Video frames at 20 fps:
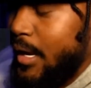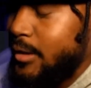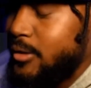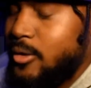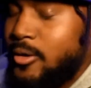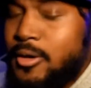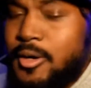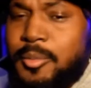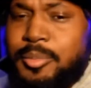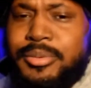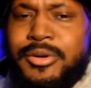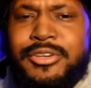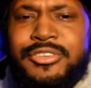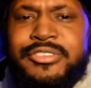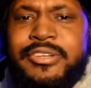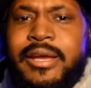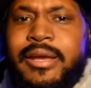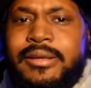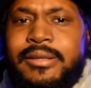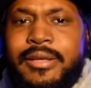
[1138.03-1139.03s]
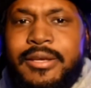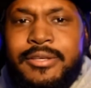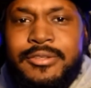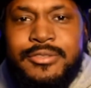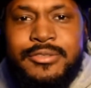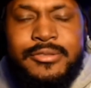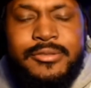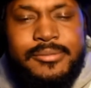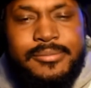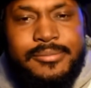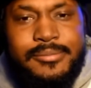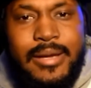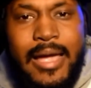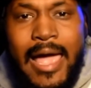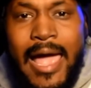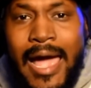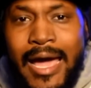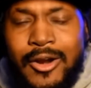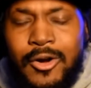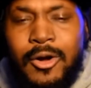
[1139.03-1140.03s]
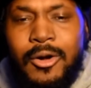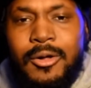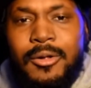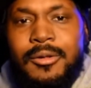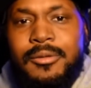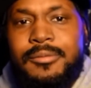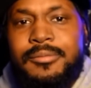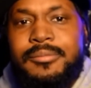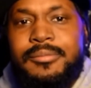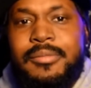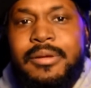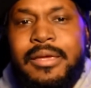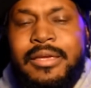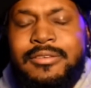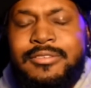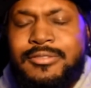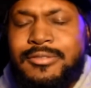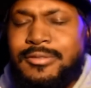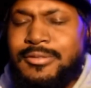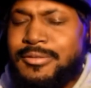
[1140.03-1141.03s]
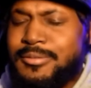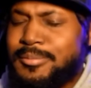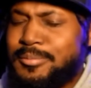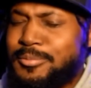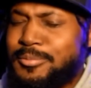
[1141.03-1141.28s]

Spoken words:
don't appreciate this at all. It's